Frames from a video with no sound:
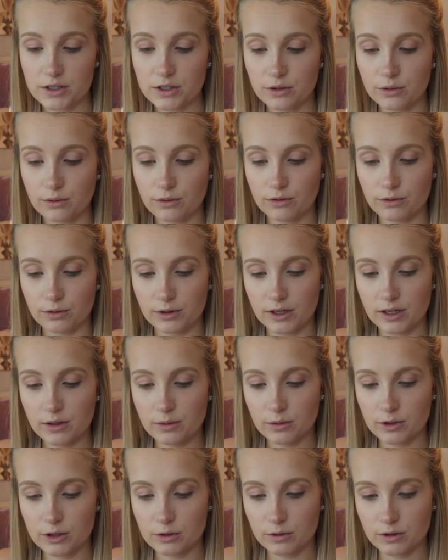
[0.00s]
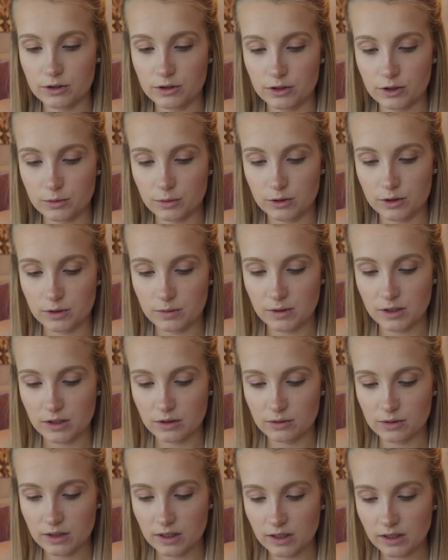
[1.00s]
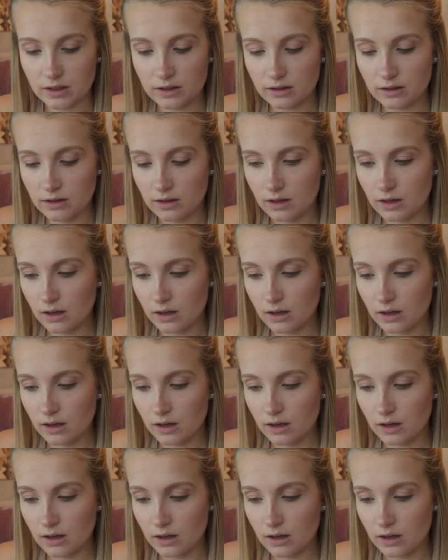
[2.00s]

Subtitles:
2, 3 which ones you're supposed to be using